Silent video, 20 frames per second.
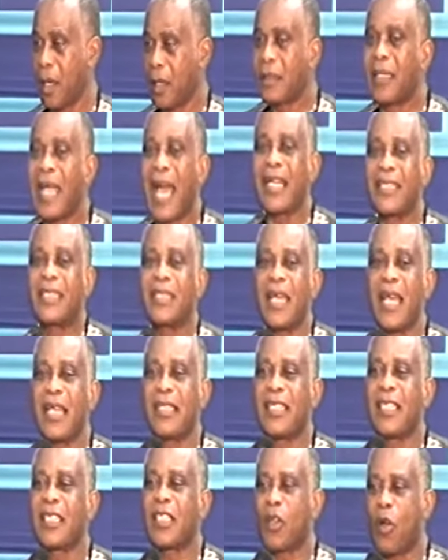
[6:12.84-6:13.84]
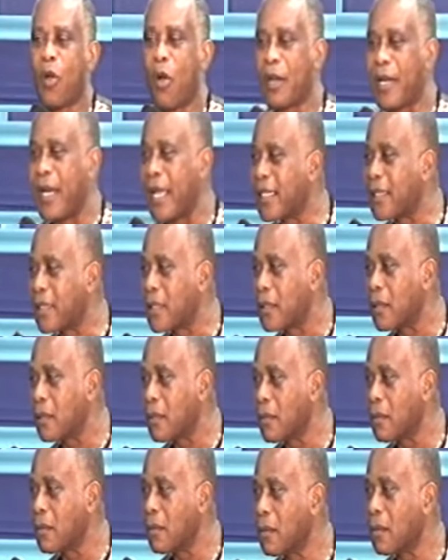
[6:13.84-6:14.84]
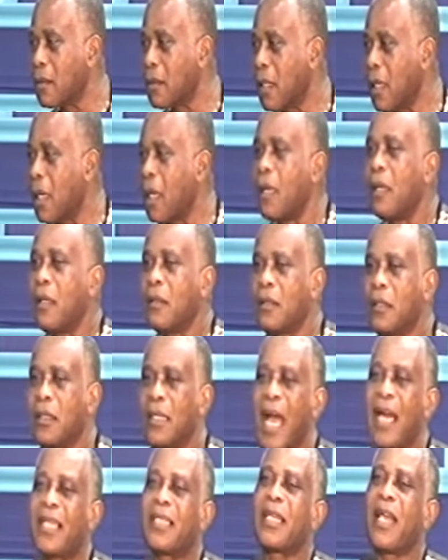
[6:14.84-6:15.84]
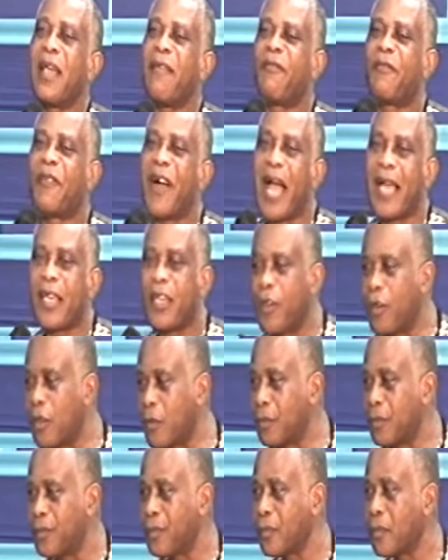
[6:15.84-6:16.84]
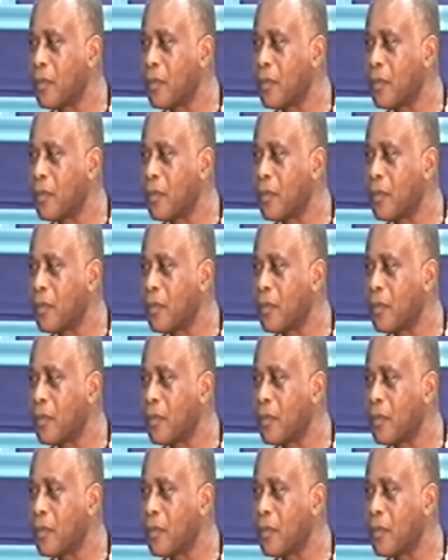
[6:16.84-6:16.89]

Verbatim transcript: There is a disconnect. There is a vacuum.